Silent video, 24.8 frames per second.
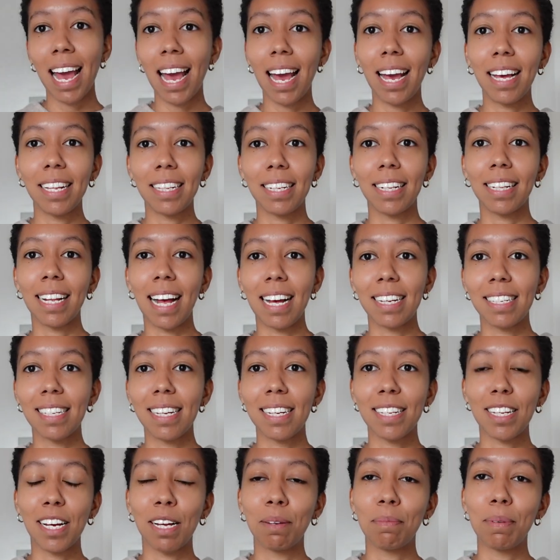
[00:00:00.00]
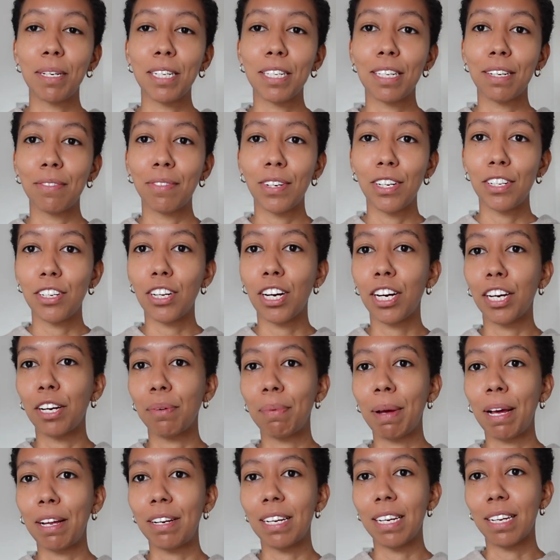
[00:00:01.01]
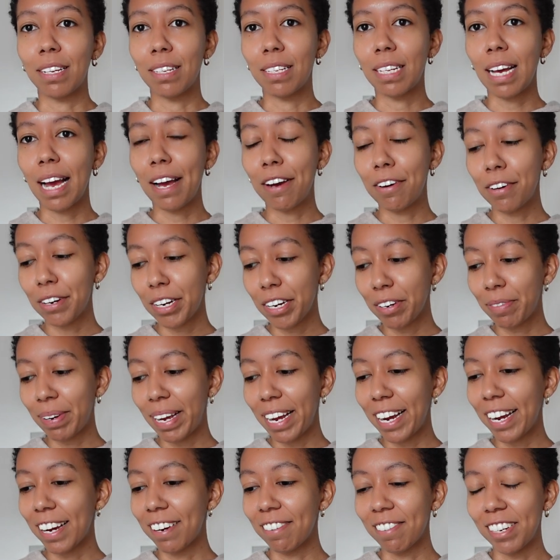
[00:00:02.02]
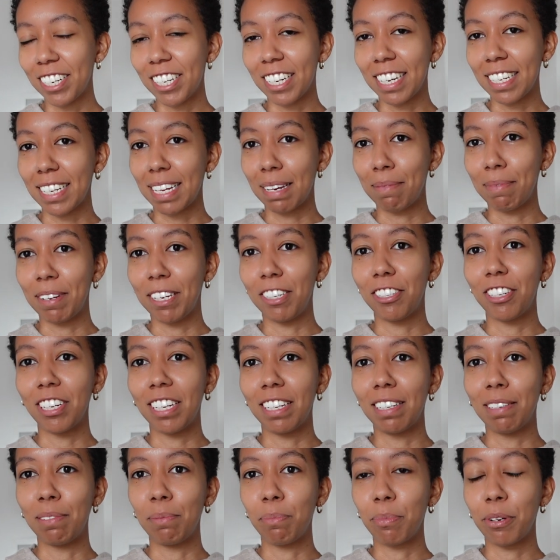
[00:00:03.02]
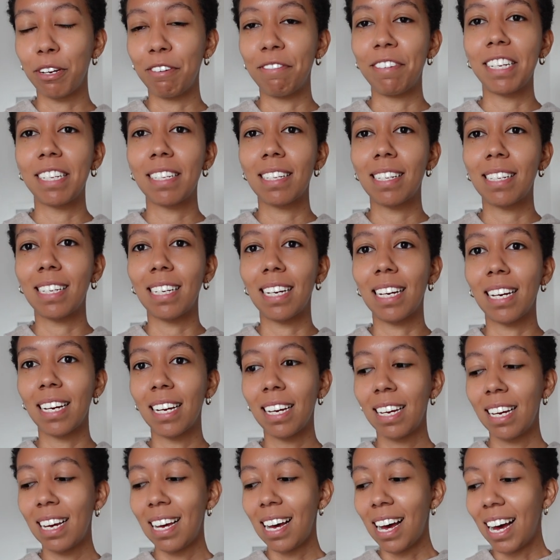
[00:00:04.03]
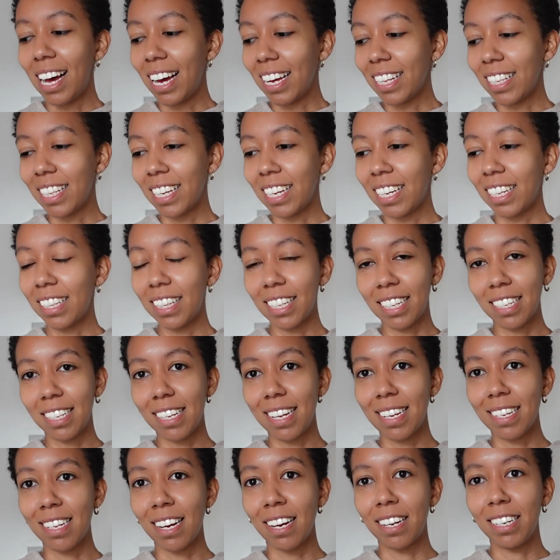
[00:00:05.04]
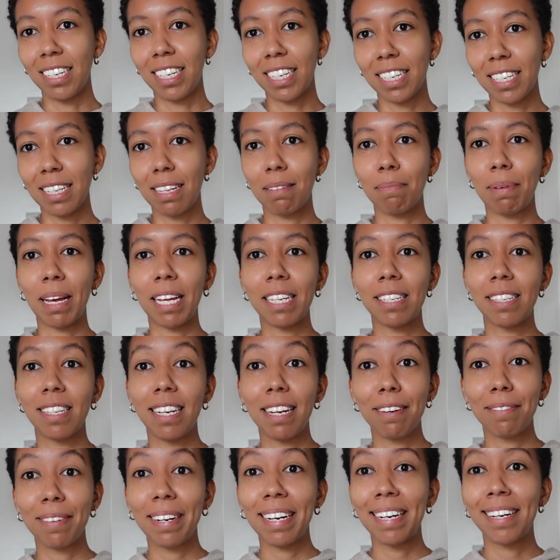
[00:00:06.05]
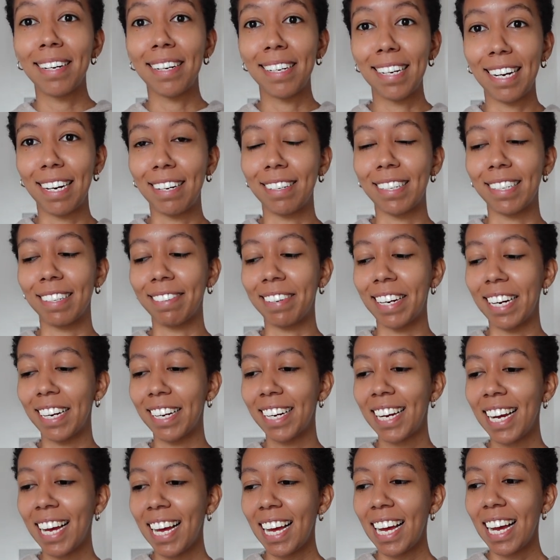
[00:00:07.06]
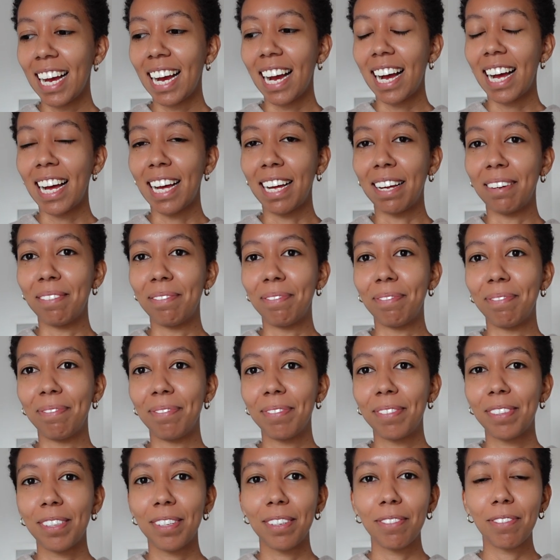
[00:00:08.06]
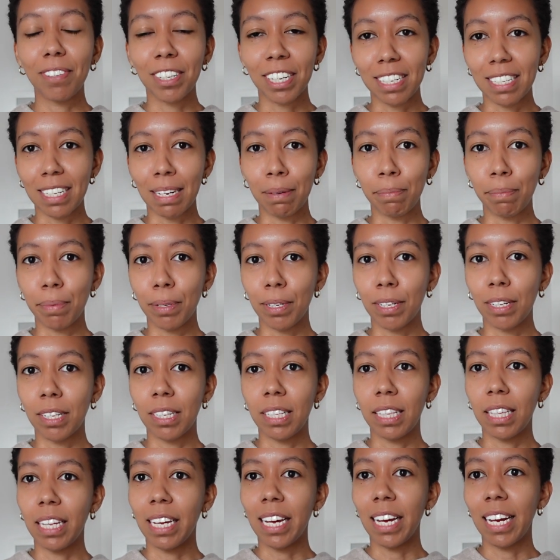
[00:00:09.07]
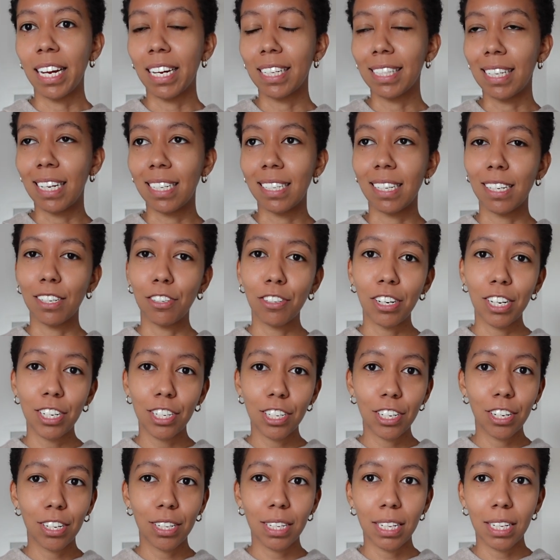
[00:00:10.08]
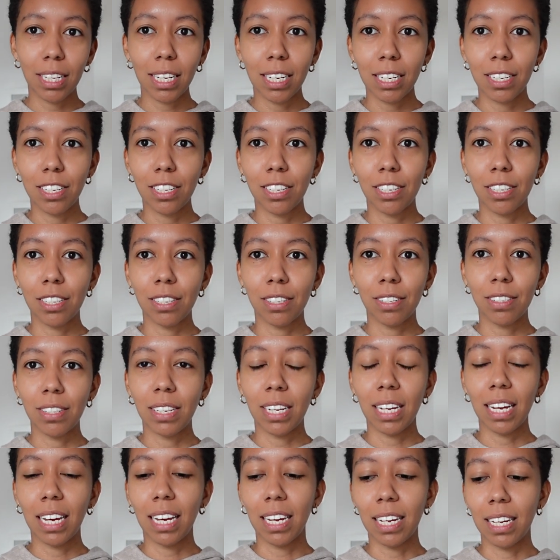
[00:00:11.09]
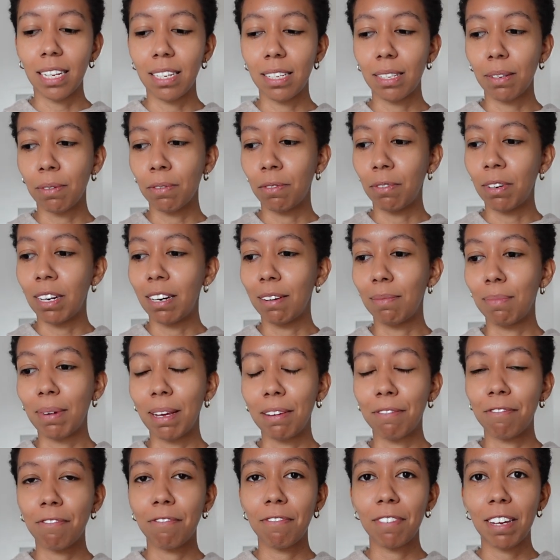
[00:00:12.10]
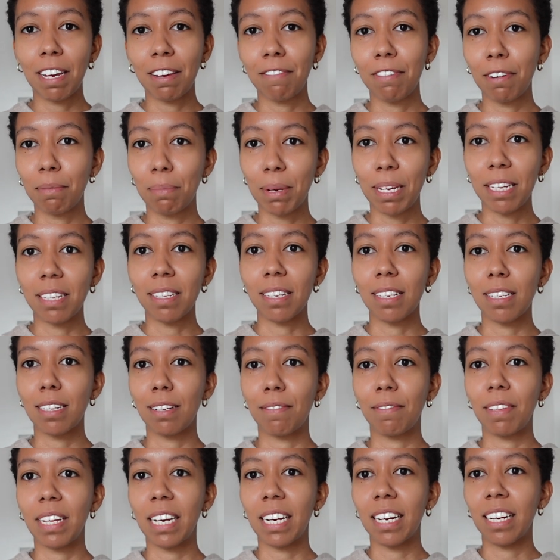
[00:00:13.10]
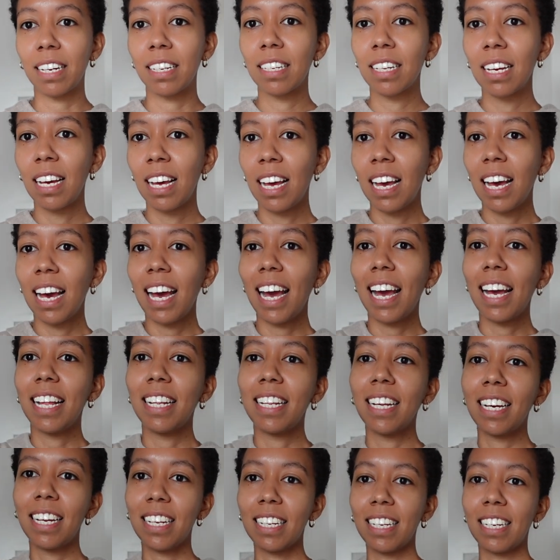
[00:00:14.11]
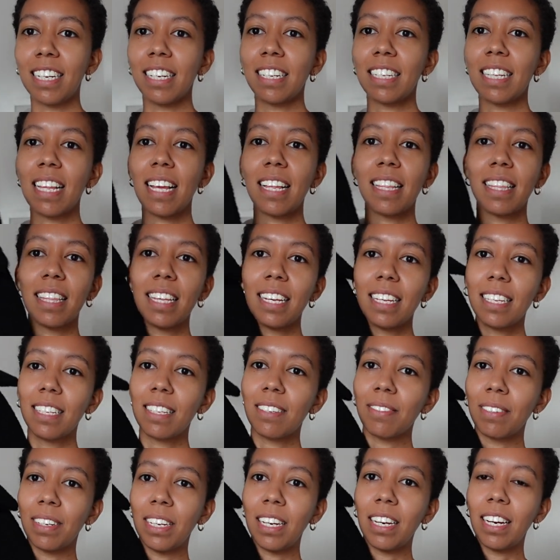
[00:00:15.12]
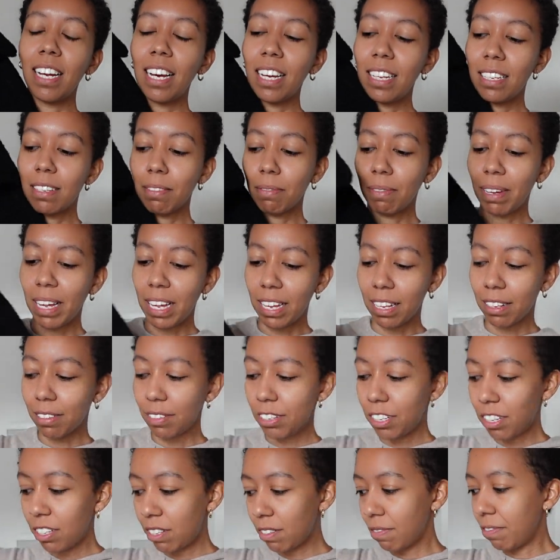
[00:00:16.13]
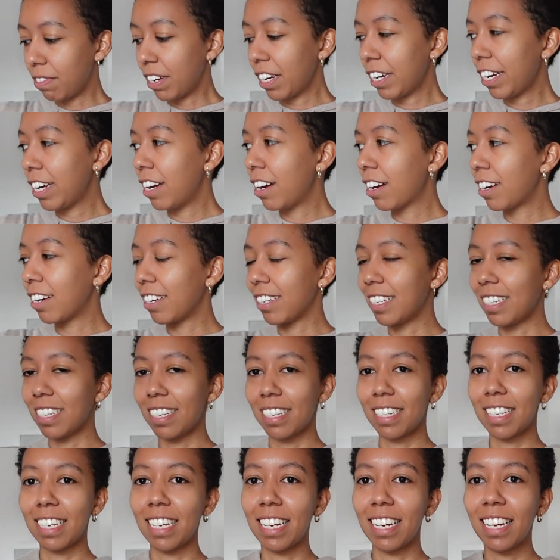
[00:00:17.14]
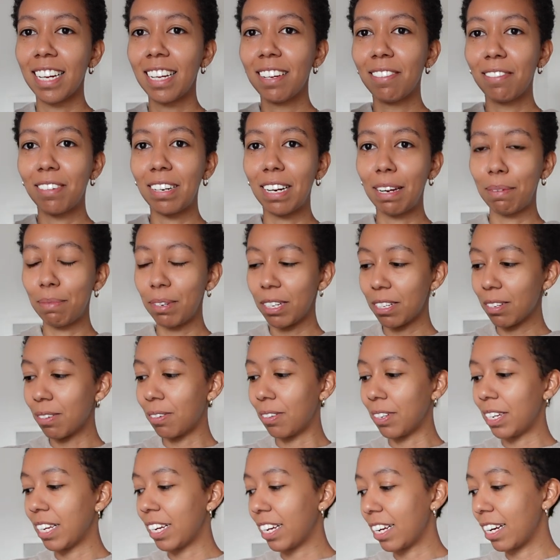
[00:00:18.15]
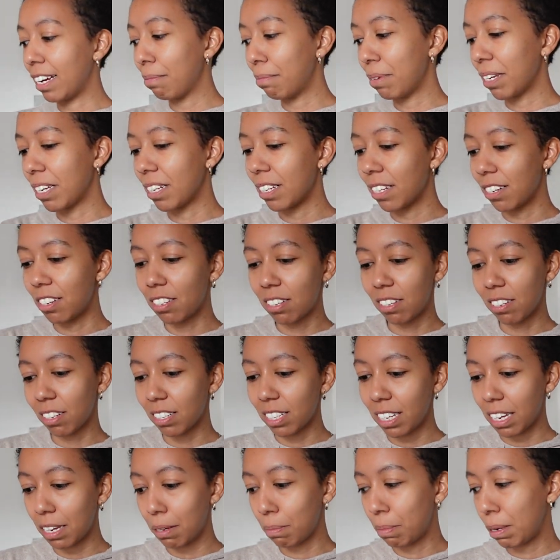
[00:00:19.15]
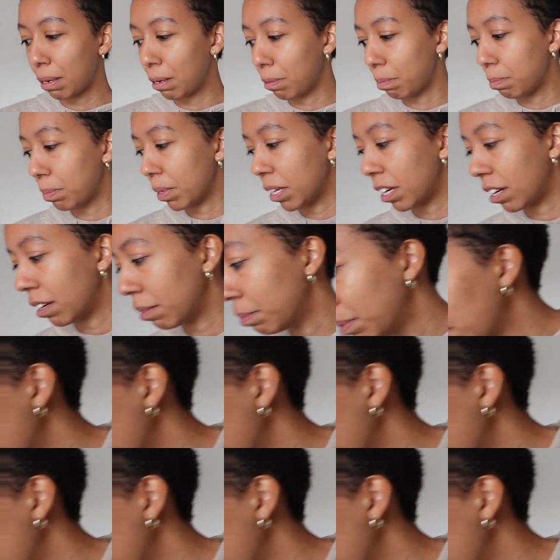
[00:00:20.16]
And the last Sezane piece I want to talk about is outerwear, which as I mentioned previously, I think that Sezane does the best knitwear and outerwear. Um, for example, the classic trench coat that they do is one of my favorite pieces of theirs. And then there's this one as well, which is very hard to see when I'm just holding it up because it just looks like a big blob.